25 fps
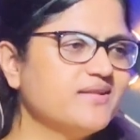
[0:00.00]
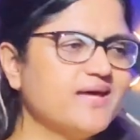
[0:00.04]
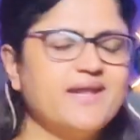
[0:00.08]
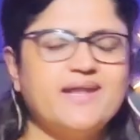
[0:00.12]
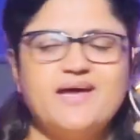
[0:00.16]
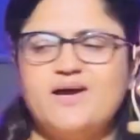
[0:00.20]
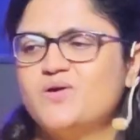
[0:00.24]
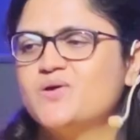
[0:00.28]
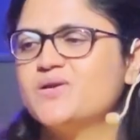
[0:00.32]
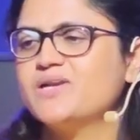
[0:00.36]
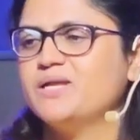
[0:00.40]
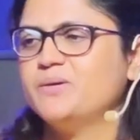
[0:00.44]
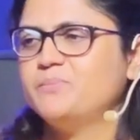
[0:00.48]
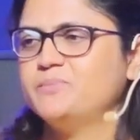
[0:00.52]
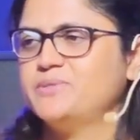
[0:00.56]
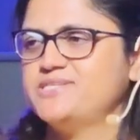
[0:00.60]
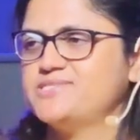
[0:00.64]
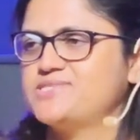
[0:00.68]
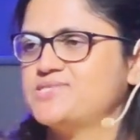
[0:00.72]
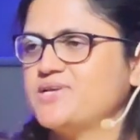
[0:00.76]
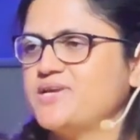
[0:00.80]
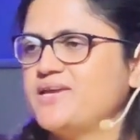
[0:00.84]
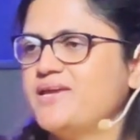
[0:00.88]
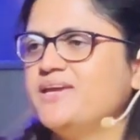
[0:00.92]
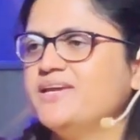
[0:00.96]
than our
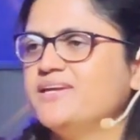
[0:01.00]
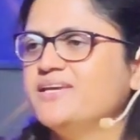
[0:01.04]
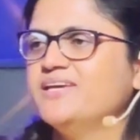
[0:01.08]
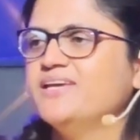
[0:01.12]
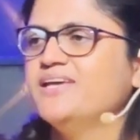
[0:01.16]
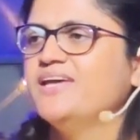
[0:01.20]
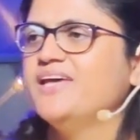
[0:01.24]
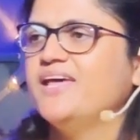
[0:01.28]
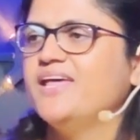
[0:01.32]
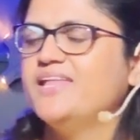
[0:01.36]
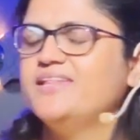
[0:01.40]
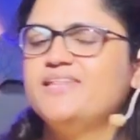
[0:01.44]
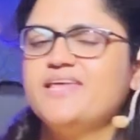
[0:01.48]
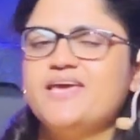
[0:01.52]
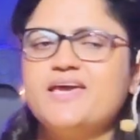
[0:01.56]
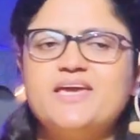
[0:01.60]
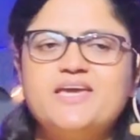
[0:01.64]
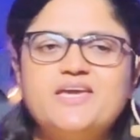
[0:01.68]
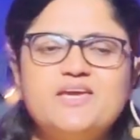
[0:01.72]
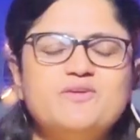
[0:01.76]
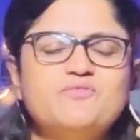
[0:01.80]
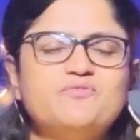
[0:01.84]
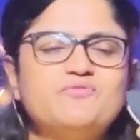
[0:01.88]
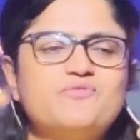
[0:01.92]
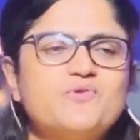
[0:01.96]
lemon tree, they
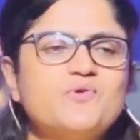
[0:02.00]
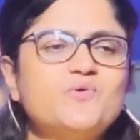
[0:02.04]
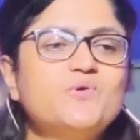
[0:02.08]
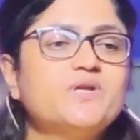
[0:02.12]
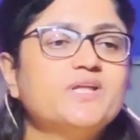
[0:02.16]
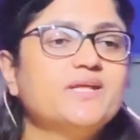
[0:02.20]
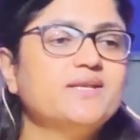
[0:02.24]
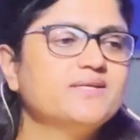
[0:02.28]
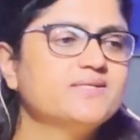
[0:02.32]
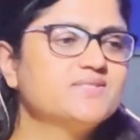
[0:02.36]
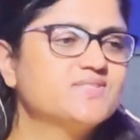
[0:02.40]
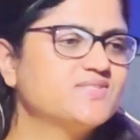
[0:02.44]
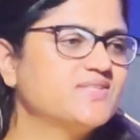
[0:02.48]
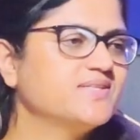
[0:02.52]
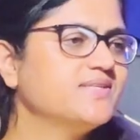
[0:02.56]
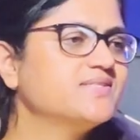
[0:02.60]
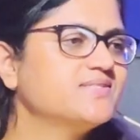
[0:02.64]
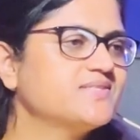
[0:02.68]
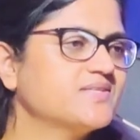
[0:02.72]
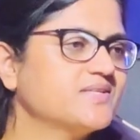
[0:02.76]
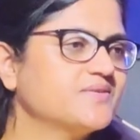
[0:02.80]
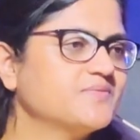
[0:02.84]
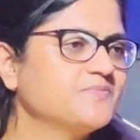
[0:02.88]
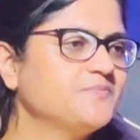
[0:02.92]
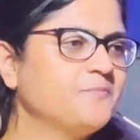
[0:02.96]
give fruit in its
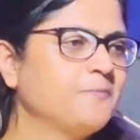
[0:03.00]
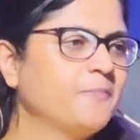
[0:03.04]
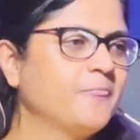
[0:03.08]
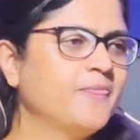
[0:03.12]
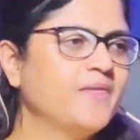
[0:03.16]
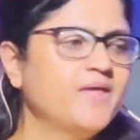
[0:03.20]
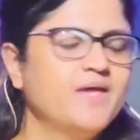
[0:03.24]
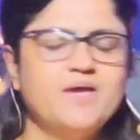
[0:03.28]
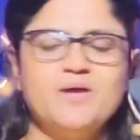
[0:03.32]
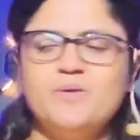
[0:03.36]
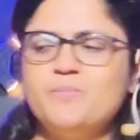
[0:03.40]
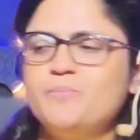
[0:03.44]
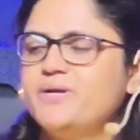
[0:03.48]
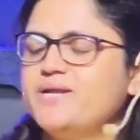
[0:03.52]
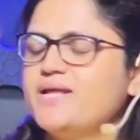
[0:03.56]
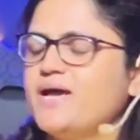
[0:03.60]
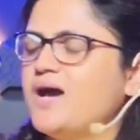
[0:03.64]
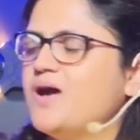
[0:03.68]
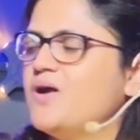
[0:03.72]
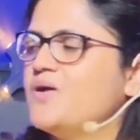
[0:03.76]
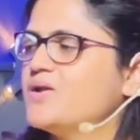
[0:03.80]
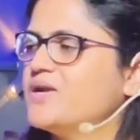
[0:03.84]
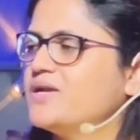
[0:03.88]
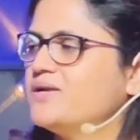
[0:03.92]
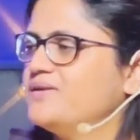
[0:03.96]
season. But
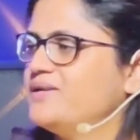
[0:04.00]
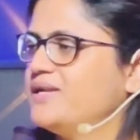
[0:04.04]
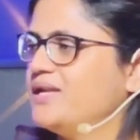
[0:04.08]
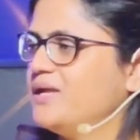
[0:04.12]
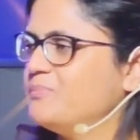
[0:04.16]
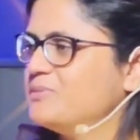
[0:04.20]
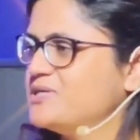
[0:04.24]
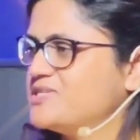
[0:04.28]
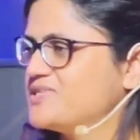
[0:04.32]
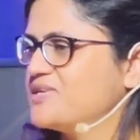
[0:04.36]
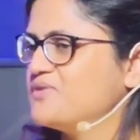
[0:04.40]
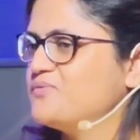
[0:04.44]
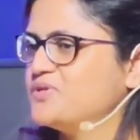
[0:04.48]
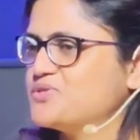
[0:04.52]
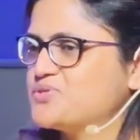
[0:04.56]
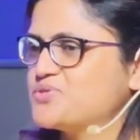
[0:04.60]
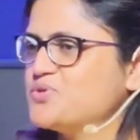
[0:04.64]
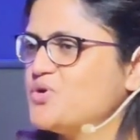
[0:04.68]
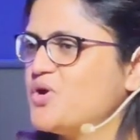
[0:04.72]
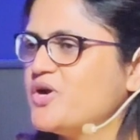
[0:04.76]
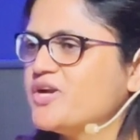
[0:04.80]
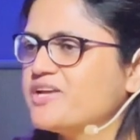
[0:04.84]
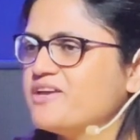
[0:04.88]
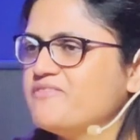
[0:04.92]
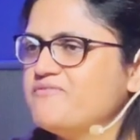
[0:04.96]
our lemon tree was
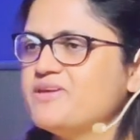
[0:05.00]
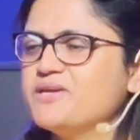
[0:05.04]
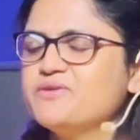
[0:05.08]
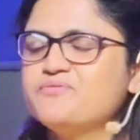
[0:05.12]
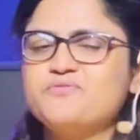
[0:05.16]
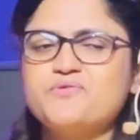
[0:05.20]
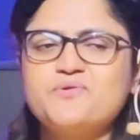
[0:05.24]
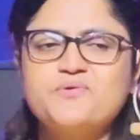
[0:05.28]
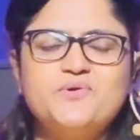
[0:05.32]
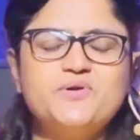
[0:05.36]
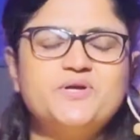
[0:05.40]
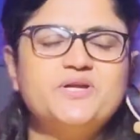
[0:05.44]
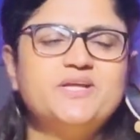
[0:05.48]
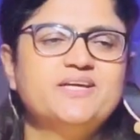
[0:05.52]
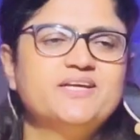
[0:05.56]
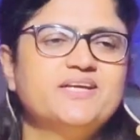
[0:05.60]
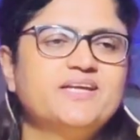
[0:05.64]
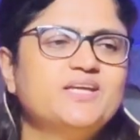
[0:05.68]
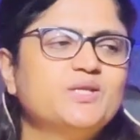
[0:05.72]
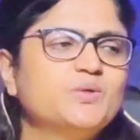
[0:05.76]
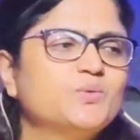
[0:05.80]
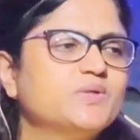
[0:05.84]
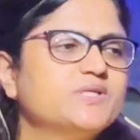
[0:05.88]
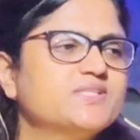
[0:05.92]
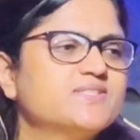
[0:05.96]
not giving fruit.
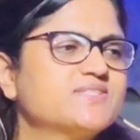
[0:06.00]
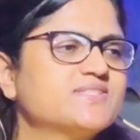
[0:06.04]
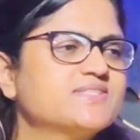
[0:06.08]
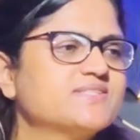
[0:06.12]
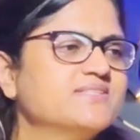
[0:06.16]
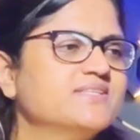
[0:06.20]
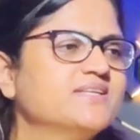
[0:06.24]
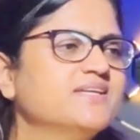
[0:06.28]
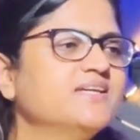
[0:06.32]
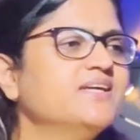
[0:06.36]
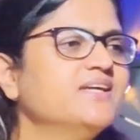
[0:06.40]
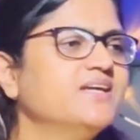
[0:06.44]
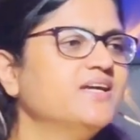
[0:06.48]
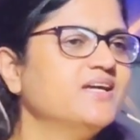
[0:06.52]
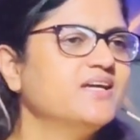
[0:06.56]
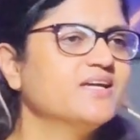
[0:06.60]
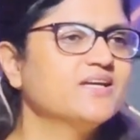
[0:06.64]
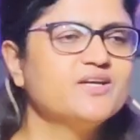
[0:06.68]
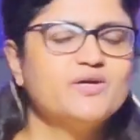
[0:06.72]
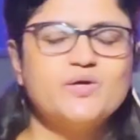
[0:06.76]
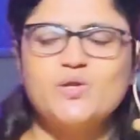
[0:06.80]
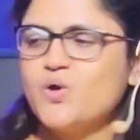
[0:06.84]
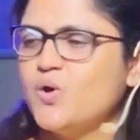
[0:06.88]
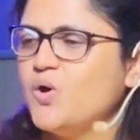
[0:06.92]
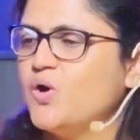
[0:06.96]
It was
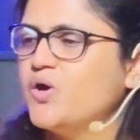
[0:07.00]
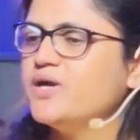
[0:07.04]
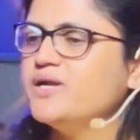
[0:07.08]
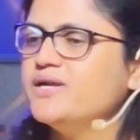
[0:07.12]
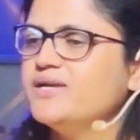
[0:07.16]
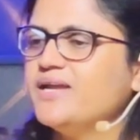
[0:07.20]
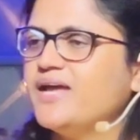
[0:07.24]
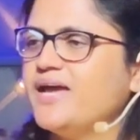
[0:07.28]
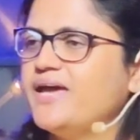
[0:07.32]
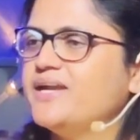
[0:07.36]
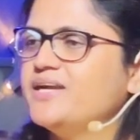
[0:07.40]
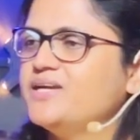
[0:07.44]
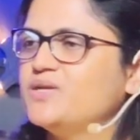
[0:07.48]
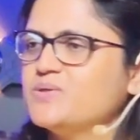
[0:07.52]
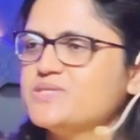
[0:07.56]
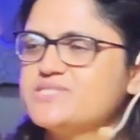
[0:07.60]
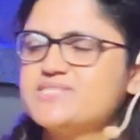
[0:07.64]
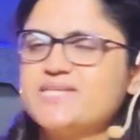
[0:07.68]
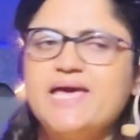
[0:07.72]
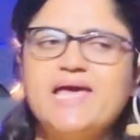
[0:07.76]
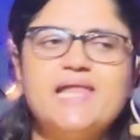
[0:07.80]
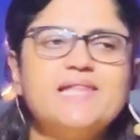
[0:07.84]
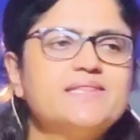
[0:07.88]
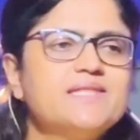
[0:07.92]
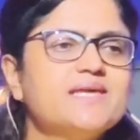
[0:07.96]
grown and it
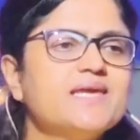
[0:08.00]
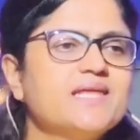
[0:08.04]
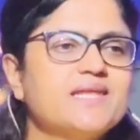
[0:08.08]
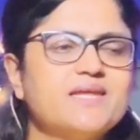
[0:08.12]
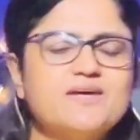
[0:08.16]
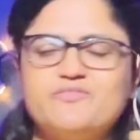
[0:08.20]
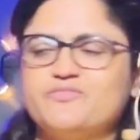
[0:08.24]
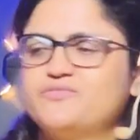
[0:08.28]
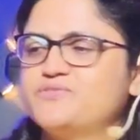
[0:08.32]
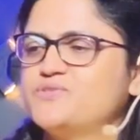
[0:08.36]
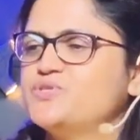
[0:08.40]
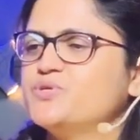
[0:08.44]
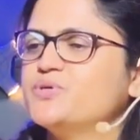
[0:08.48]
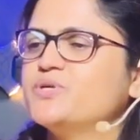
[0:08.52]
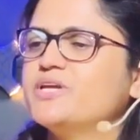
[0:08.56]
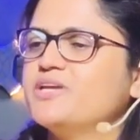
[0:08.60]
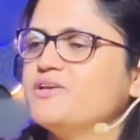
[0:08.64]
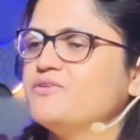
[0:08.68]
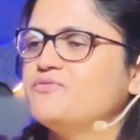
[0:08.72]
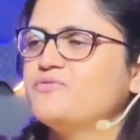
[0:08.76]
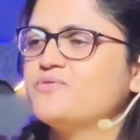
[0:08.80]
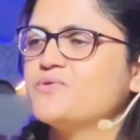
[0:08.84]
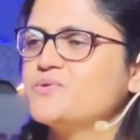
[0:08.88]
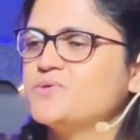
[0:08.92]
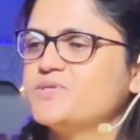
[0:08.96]
was healthy enough to
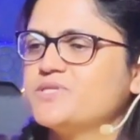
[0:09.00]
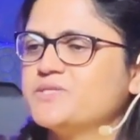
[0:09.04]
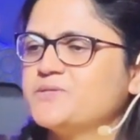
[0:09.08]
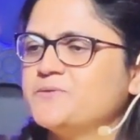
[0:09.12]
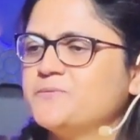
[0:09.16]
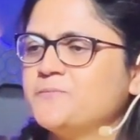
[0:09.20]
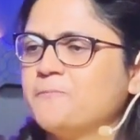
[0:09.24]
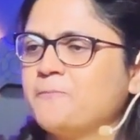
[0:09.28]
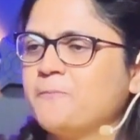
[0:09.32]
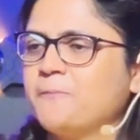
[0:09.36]
give fruit.